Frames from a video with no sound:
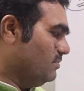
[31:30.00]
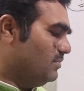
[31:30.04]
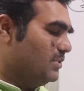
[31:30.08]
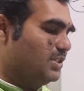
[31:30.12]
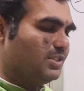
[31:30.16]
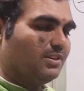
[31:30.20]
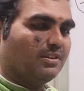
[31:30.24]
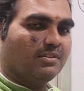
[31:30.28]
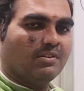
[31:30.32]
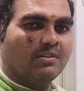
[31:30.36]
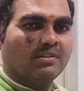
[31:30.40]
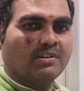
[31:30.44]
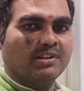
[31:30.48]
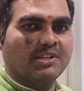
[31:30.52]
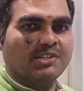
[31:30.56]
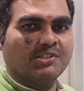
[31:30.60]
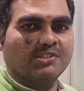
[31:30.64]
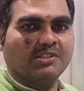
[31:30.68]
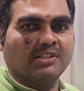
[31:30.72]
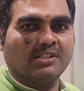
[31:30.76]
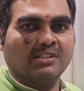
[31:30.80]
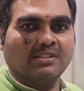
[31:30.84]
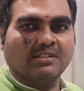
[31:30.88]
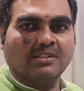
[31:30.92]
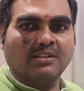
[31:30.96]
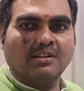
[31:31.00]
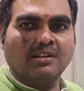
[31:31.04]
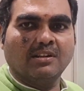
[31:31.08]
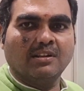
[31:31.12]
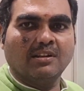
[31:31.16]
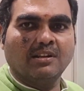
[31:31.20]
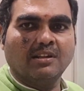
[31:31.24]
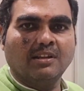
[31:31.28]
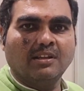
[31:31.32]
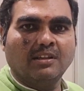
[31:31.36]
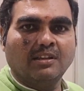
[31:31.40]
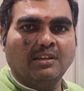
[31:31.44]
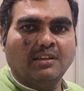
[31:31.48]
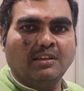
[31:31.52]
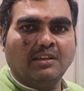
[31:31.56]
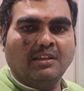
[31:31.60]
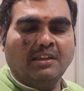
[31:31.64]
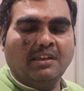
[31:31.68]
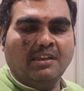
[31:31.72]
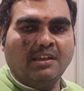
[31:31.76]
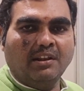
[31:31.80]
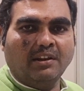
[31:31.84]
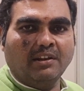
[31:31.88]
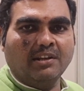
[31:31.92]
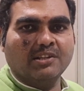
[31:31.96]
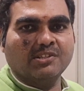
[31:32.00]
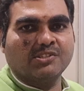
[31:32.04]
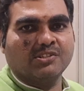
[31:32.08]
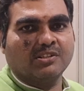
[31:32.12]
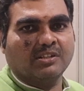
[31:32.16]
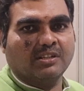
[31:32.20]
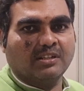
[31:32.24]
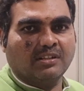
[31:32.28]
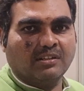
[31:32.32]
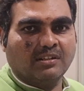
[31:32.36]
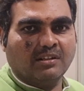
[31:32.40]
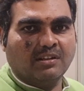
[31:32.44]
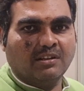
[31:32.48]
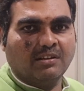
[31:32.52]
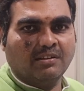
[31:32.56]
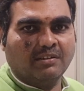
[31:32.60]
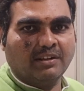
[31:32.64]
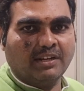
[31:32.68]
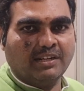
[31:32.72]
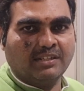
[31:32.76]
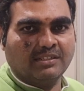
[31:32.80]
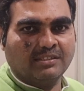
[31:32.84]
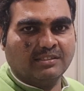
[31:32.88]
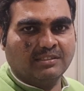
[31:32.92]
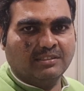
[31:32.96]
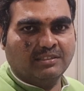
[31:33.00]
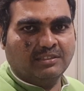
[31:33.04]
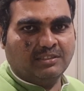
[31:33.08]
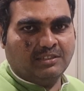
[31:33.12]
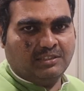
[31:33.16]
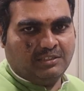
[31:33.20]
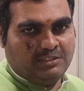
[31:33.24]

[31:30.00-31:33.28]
These are not rational. Irrational, right?